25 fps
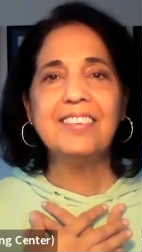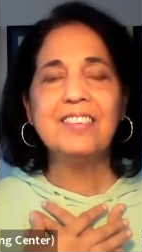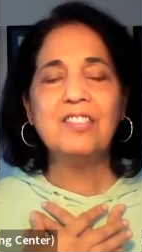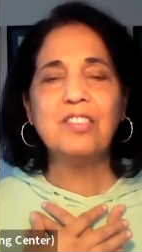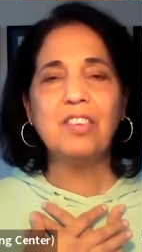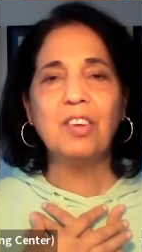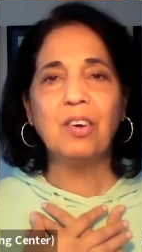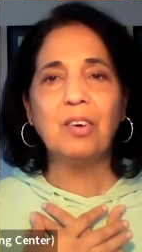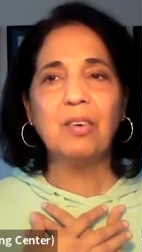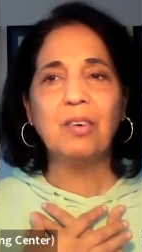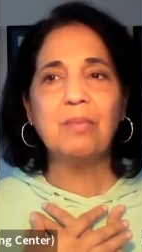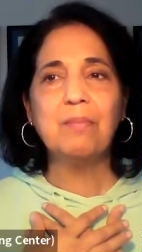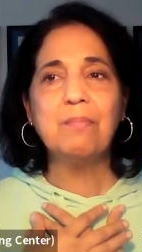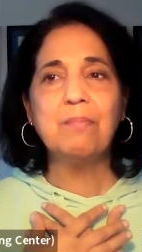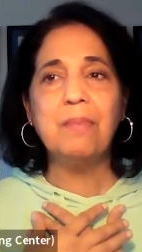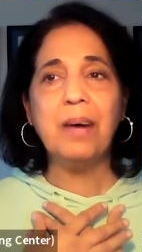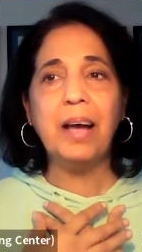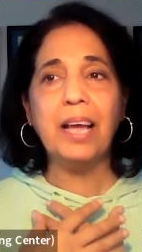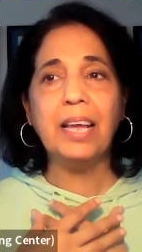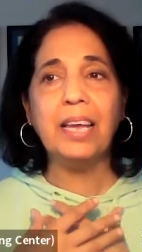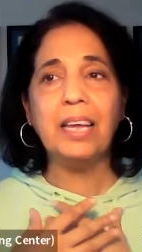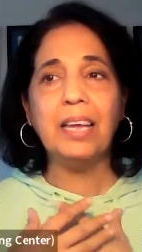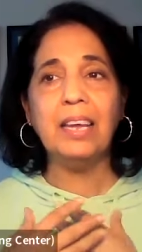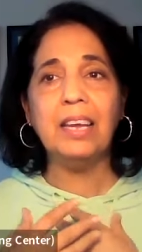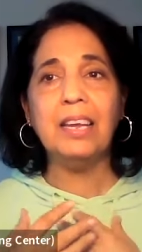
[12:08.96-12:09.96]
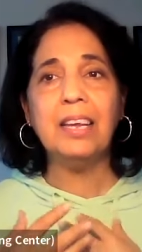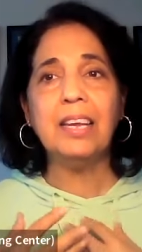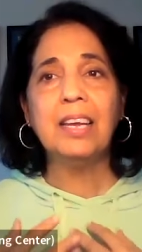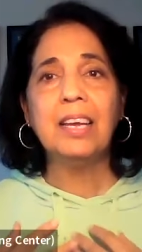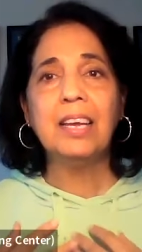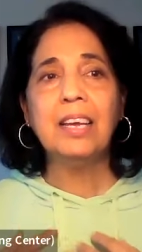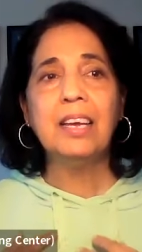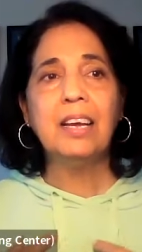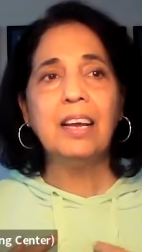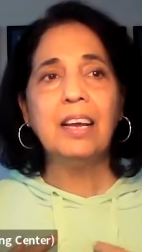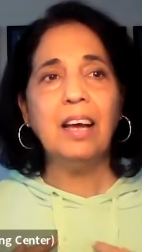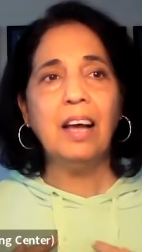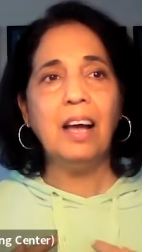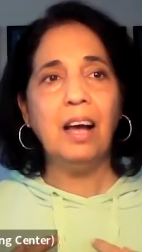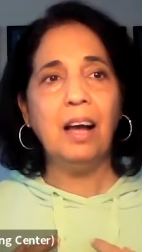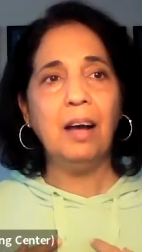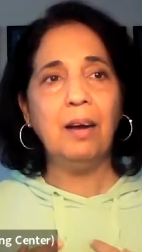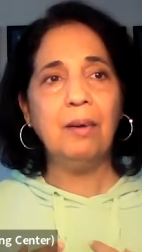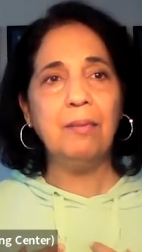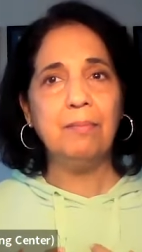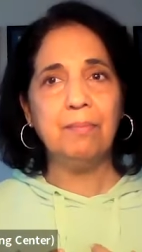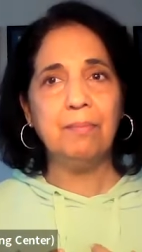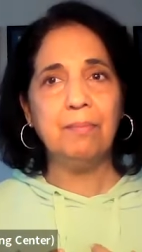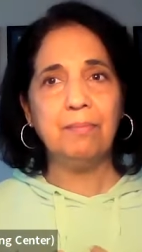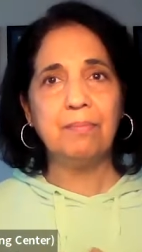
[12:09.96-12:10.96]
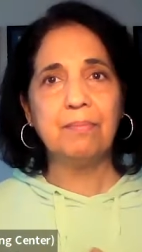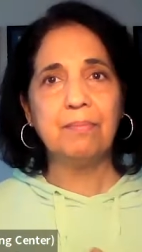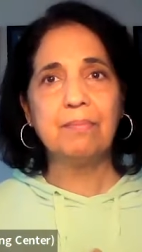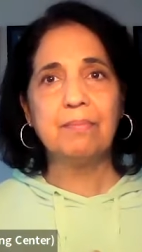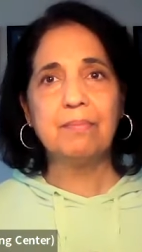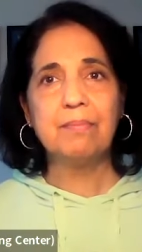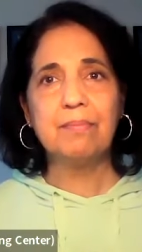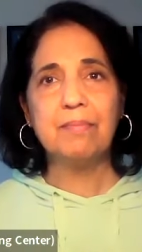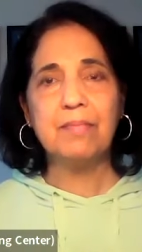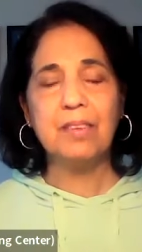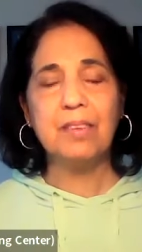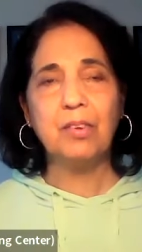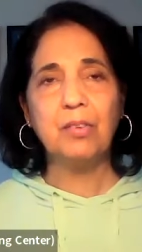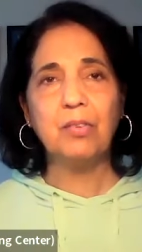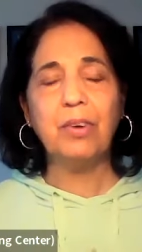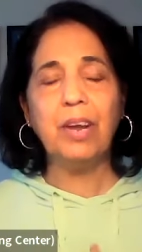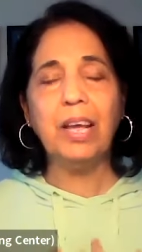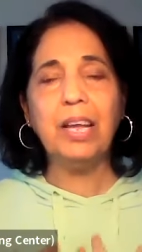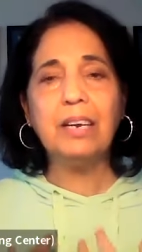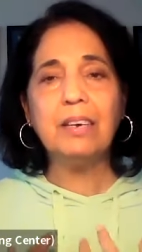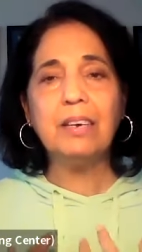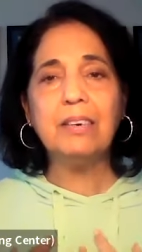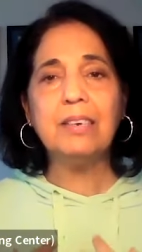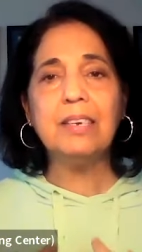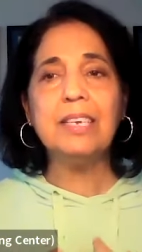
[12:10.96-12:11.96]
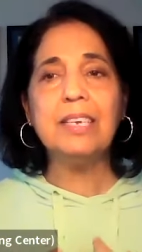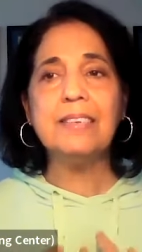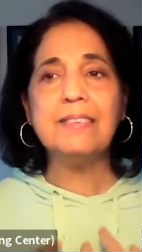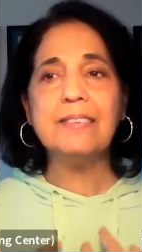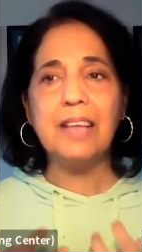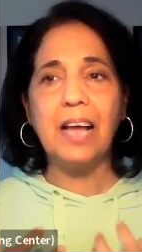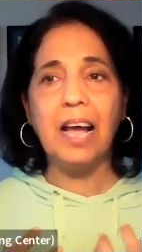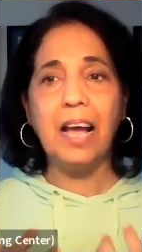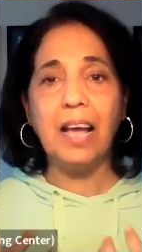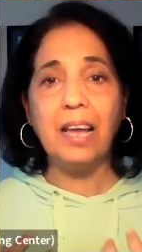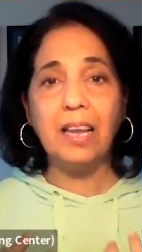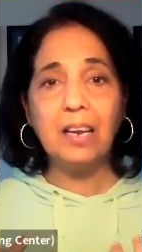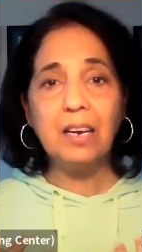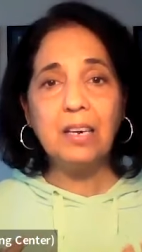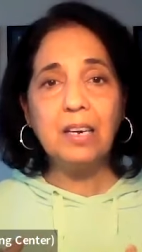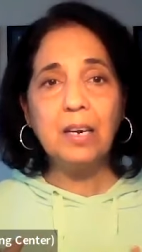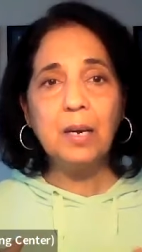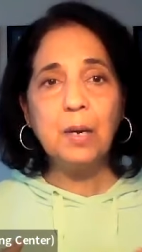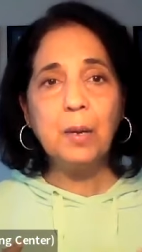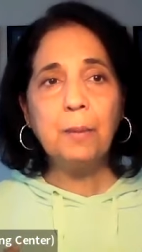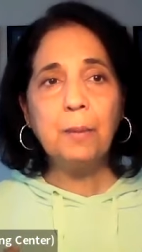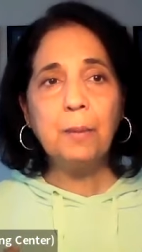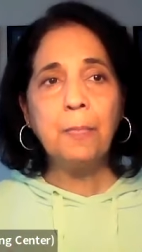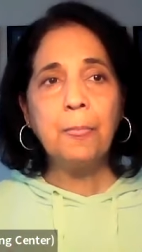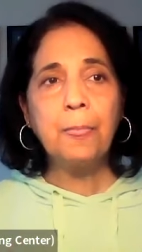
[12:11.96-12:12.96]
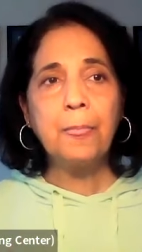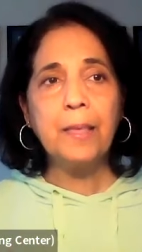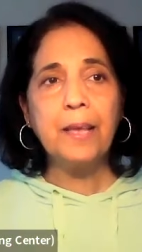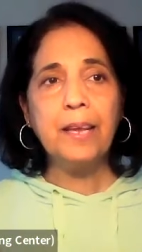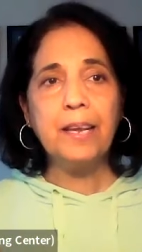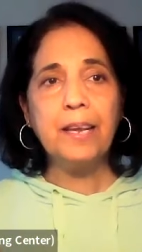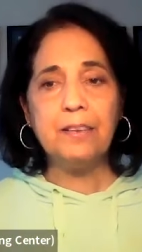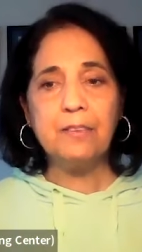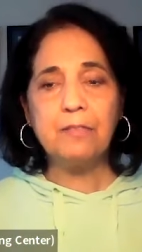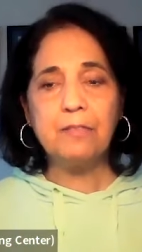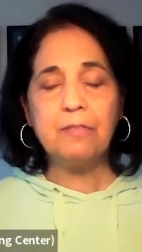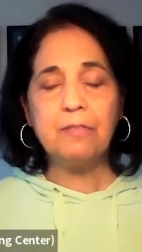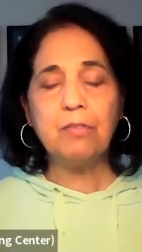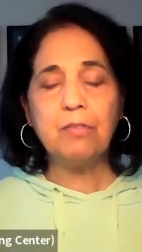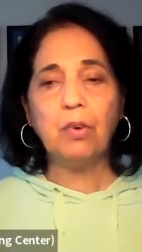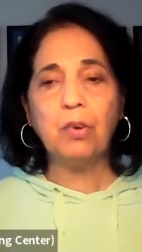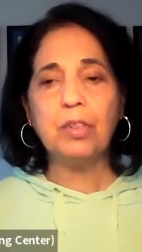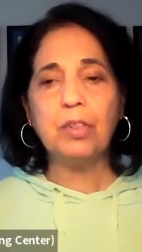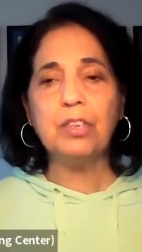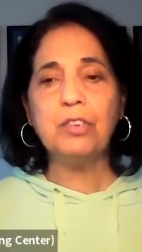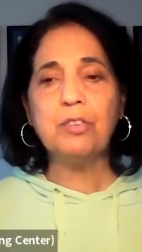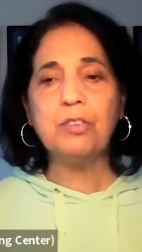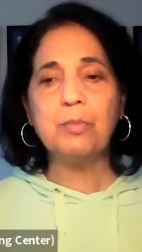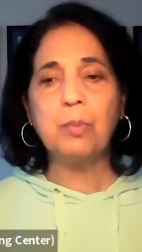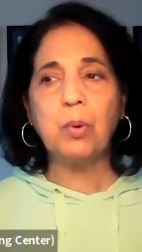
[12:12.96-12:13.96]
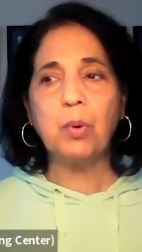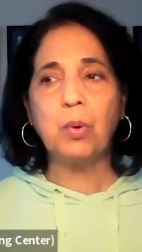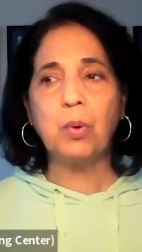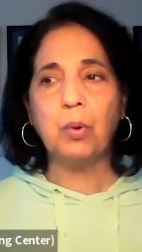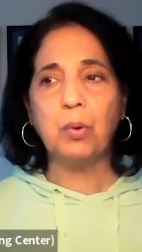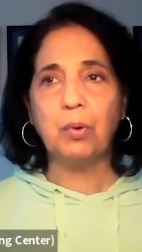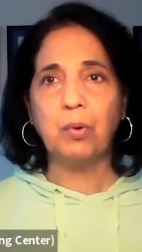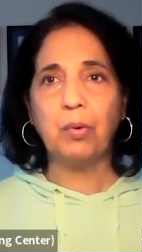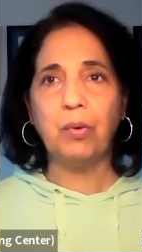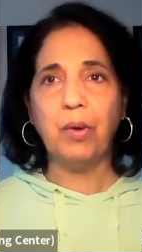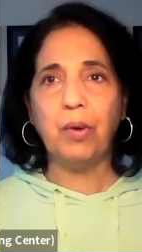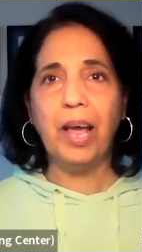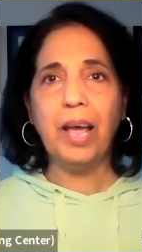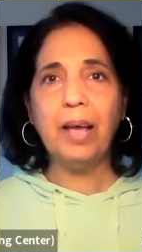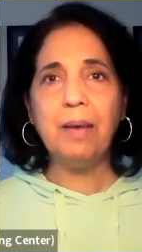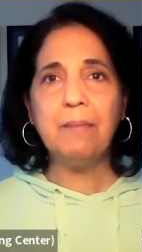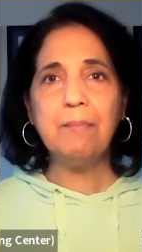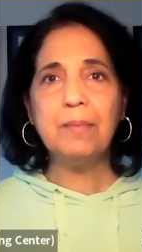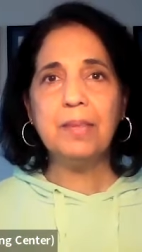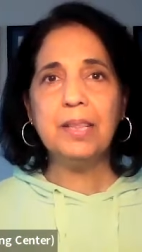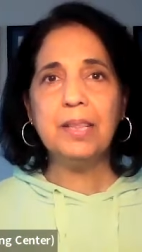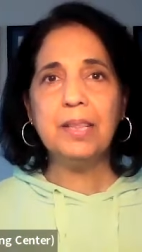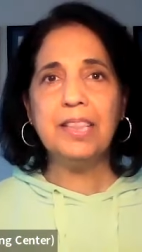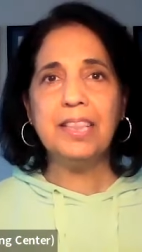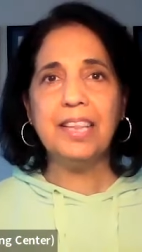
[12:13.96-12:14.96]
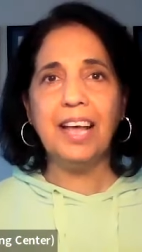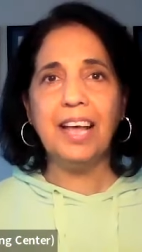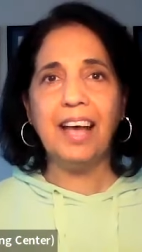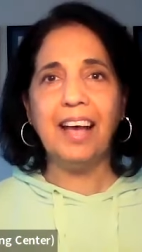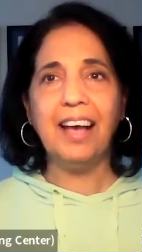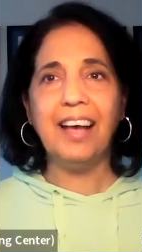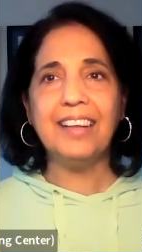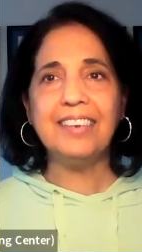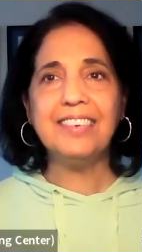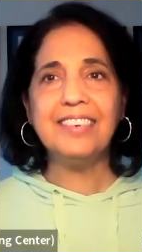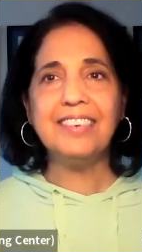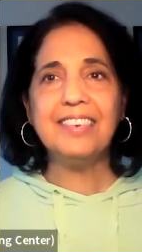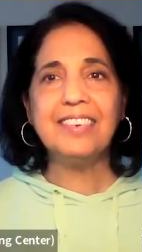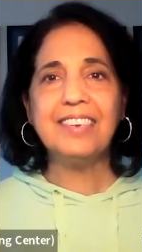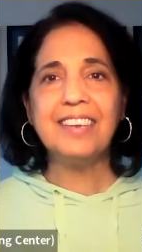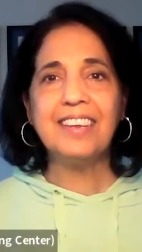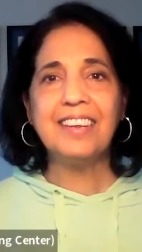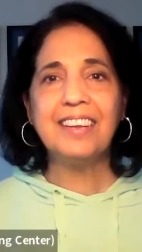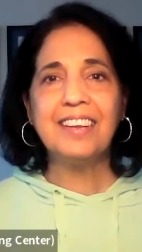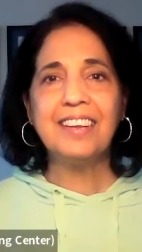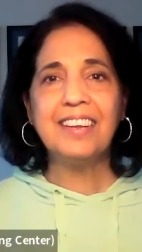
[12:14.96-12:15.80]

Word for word: So my um, greater desire is for this program that